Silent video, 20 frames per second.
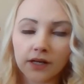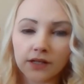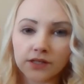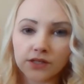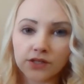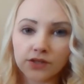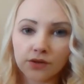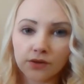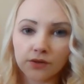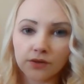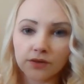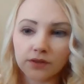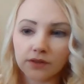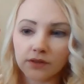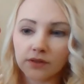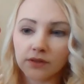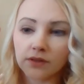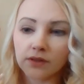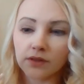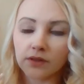a
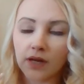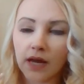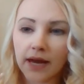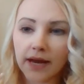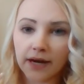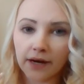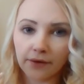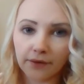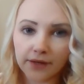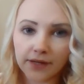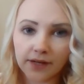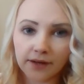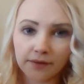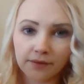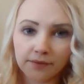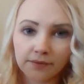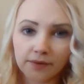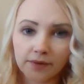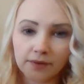certain area,